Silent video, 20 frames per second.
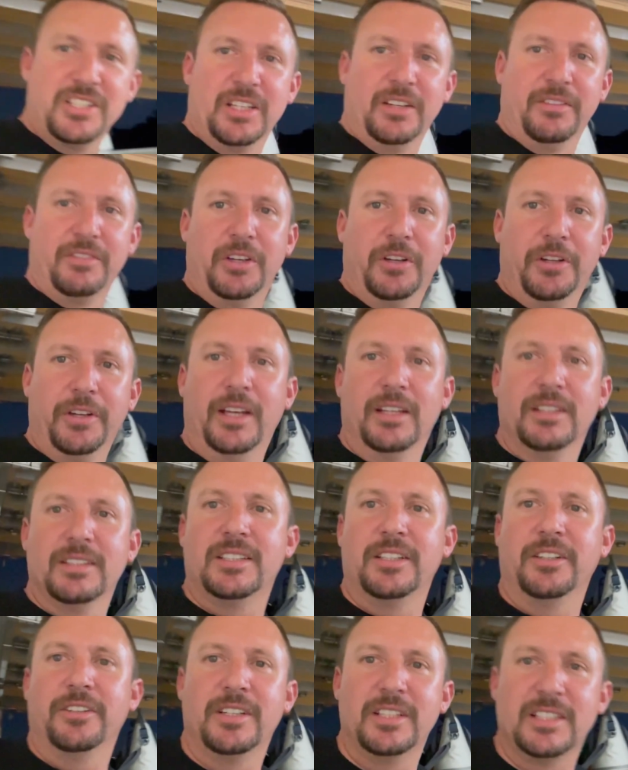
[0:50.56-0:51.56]
of the old L
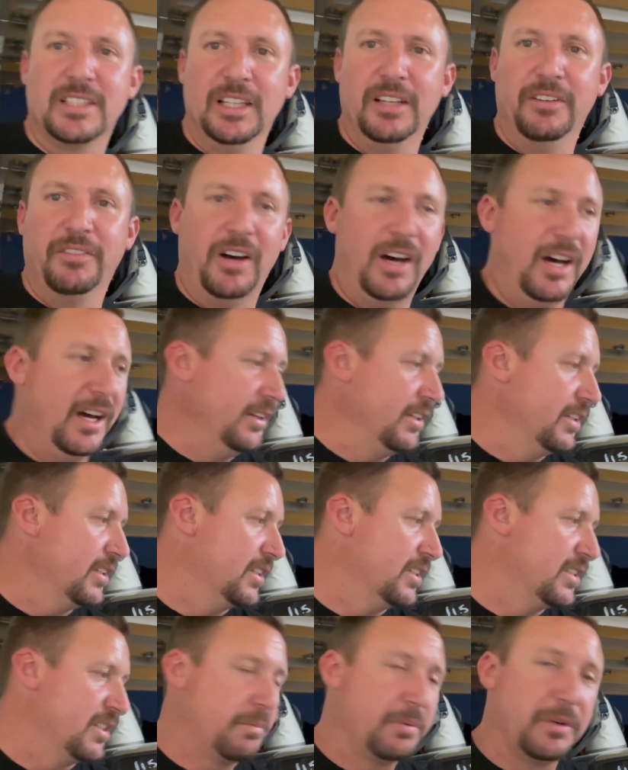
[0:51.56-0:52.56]
series live on. This
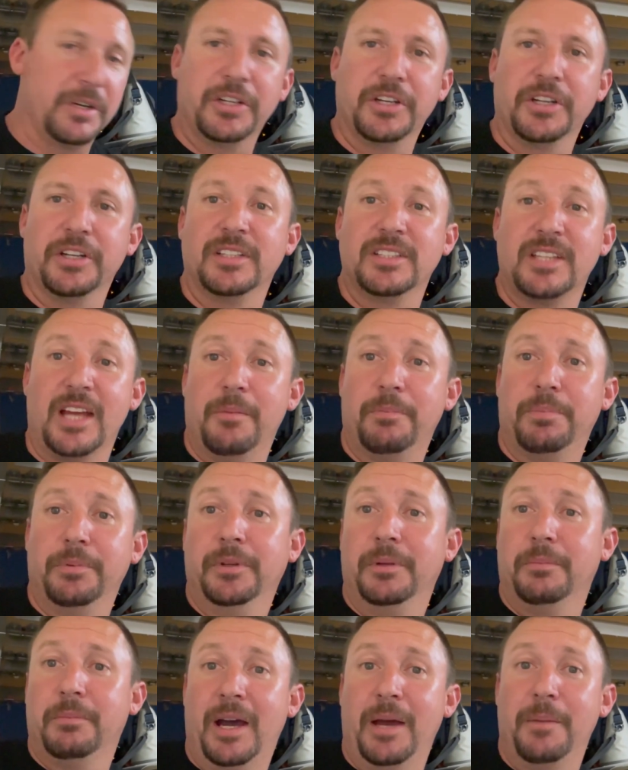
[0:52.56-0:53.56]
is a pretty good
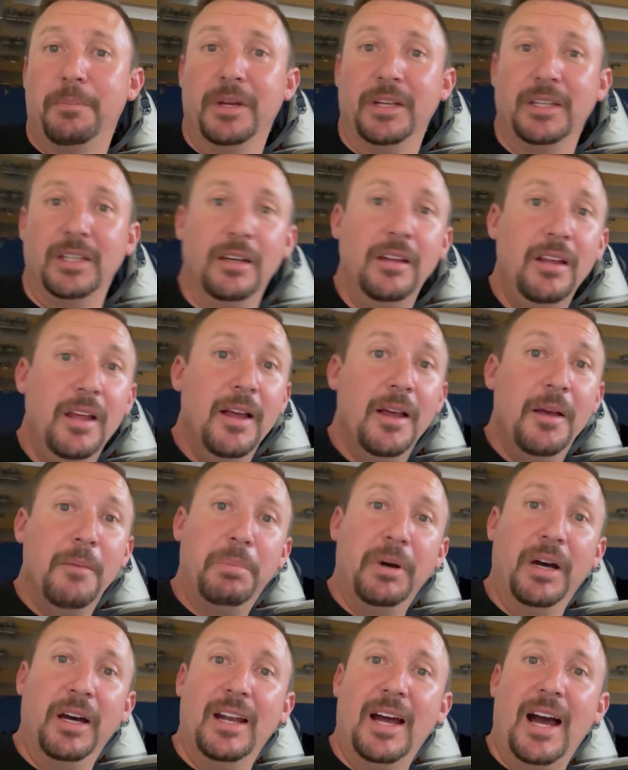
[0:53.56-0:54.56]
example in my opinion,
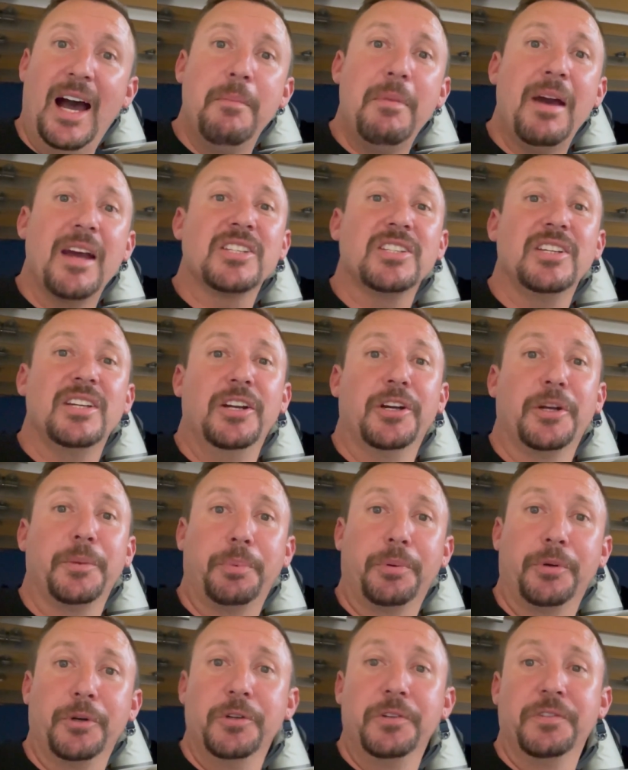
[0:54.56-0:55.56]
but I'm actually here to
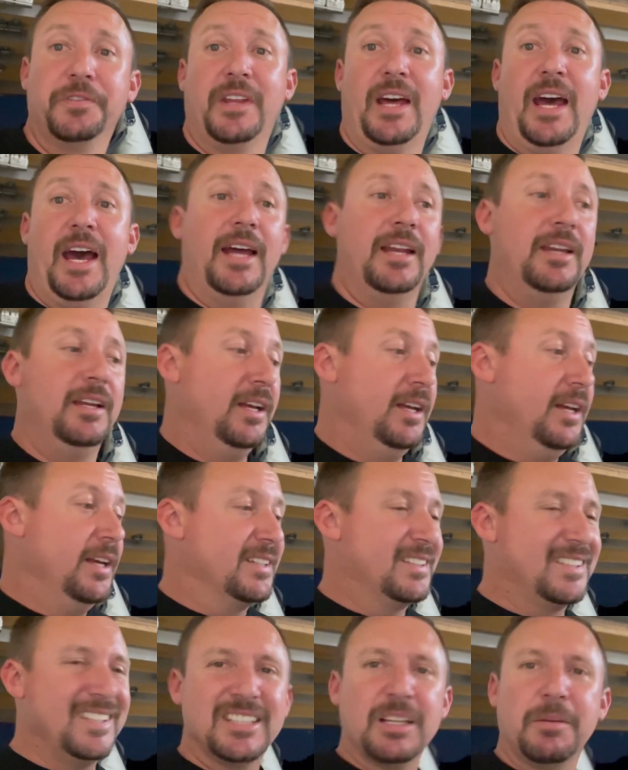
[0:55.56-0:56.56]
prove that
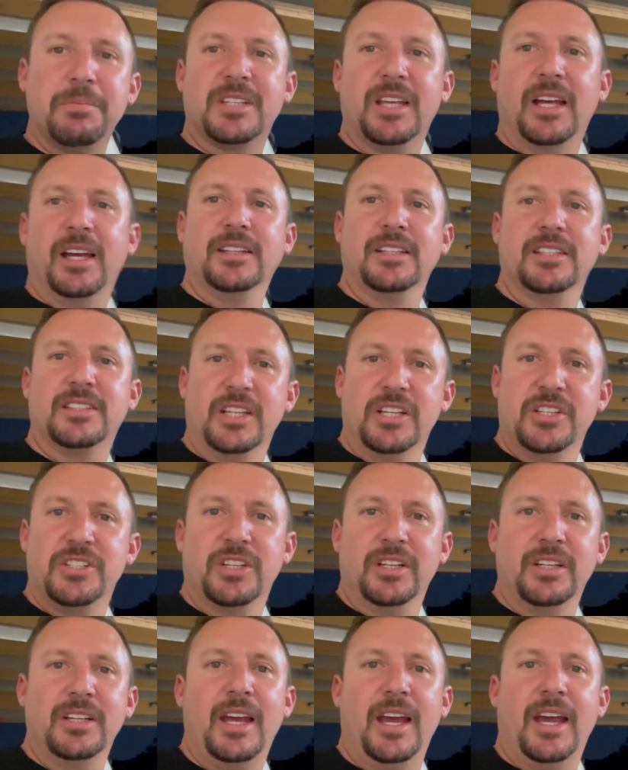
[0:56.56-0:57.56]
since I'm selling this
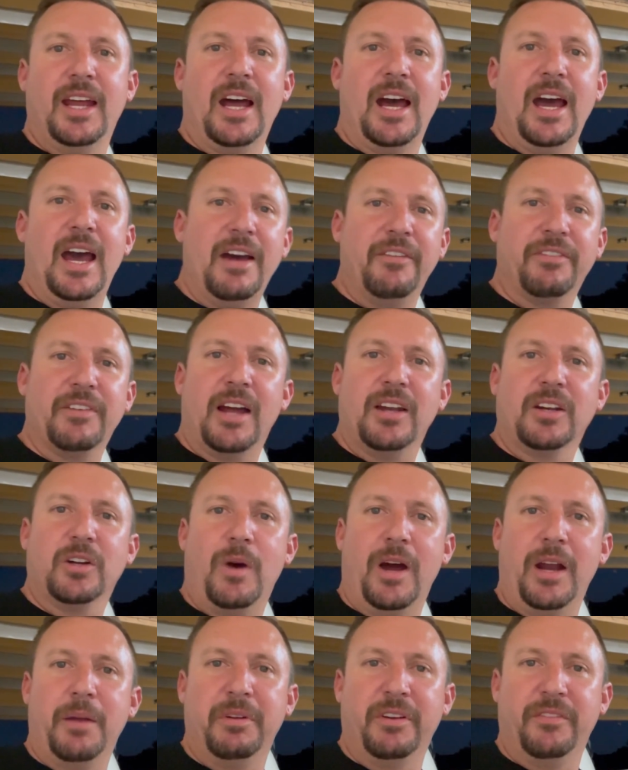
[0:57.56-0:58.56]
engine, and I have gotten
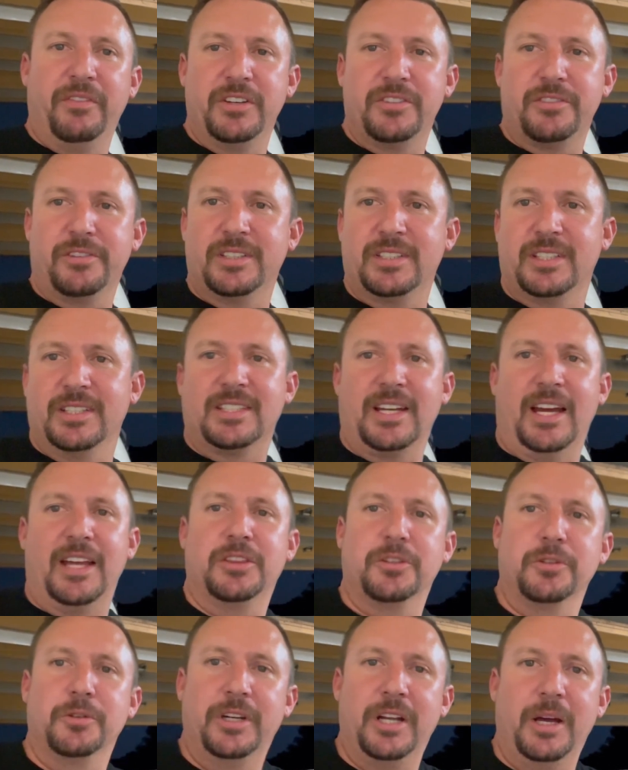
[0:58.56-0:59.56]
quite a bit of interest since I
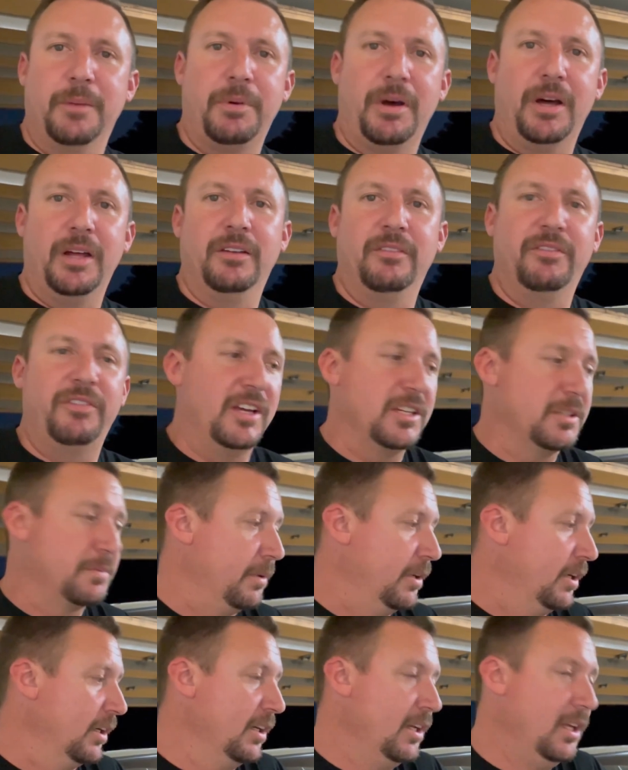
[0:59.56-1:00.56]
threw it up on
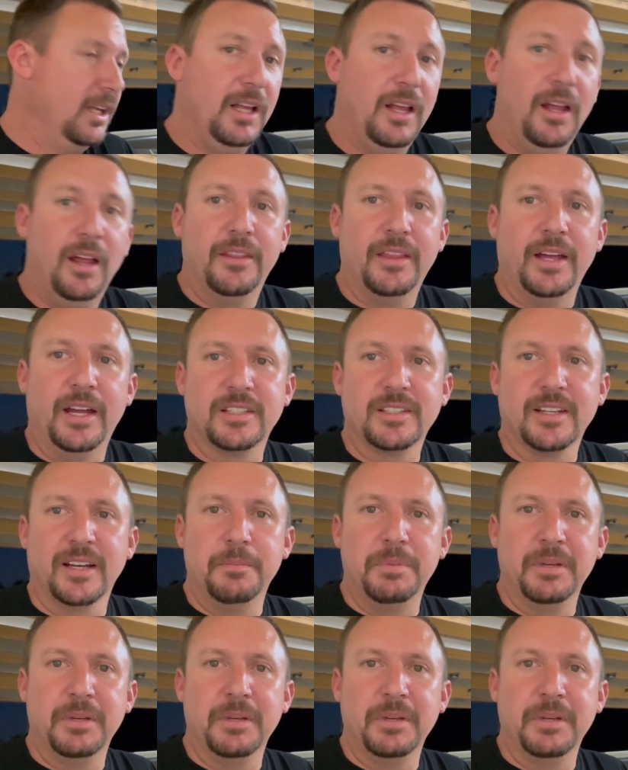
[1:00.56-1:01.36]
Facebook, that it's going to be